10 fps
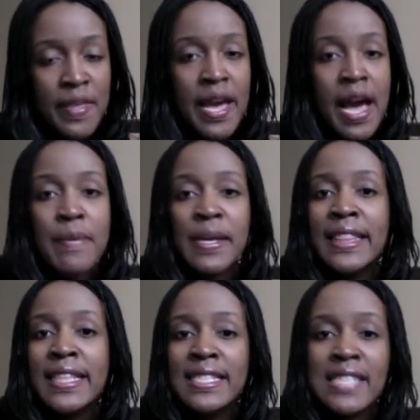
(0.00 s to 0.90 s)
I mean,
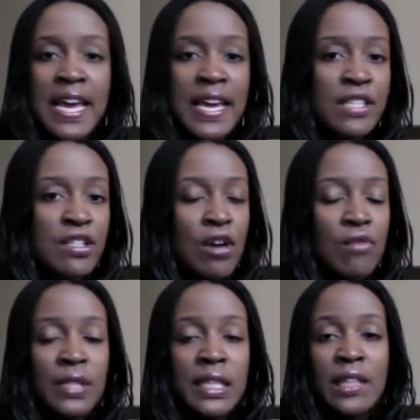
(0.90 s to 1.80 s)
the days are
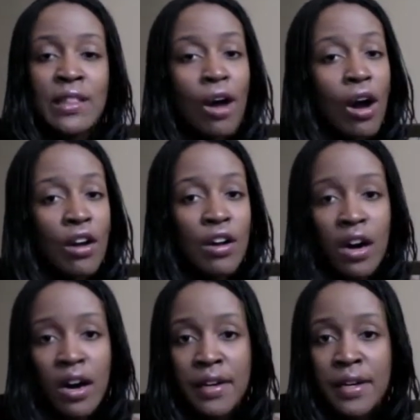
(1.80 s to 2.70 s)
really long
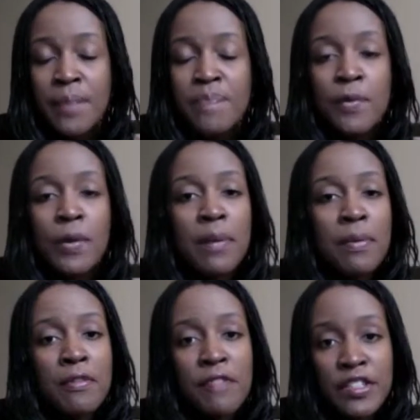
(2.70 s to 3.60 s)
gone when a
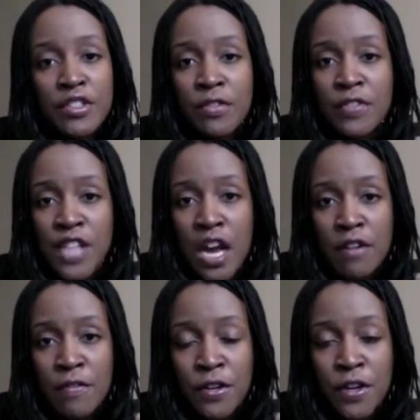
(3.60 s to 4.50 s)
professional
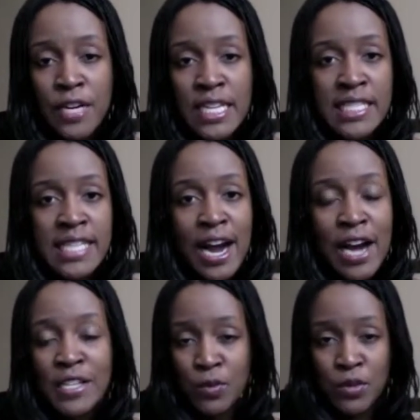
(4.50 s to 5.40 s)
photographer
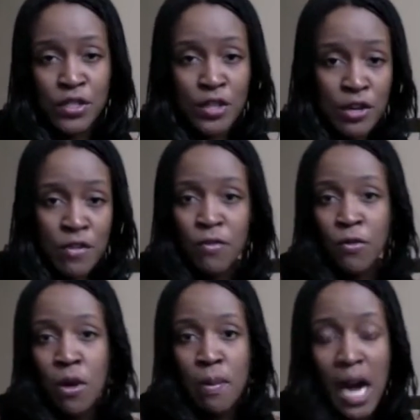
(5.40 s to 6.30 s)
is reserved
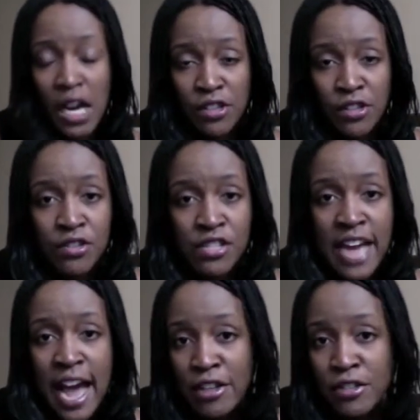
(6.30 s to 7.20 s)
for models and
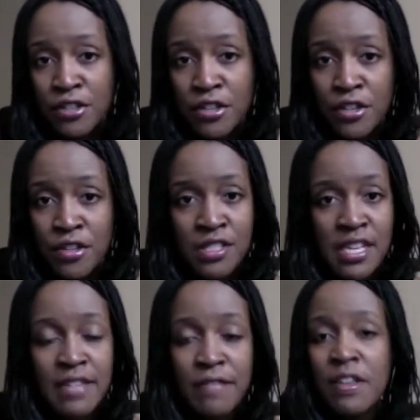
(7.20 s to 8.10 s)
actors
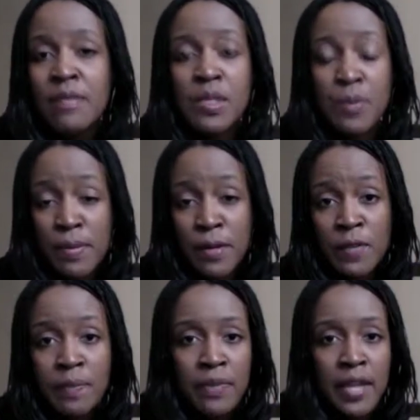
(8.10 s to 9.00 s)
and famous
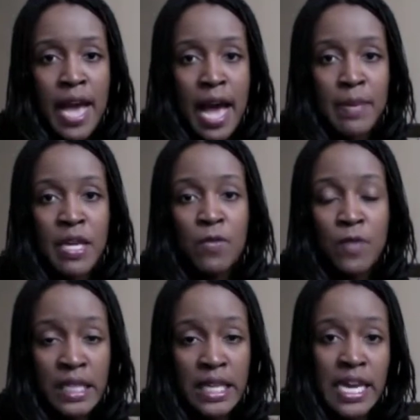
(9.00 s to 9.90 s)
people. I mean,
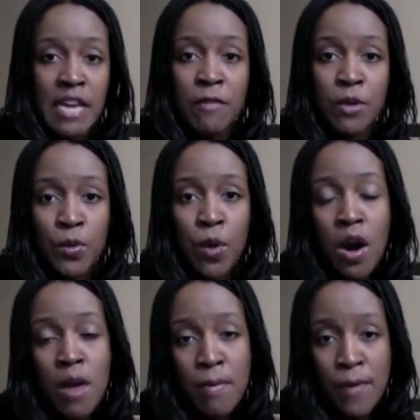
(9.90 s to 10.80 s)
really, if you
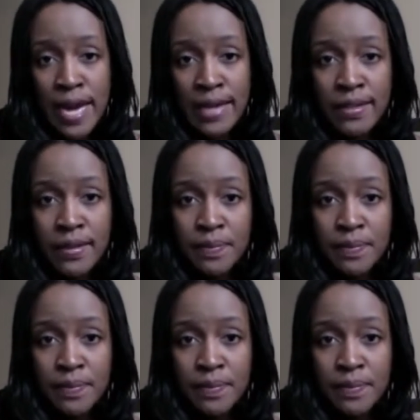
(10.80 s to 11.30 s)
are a brand,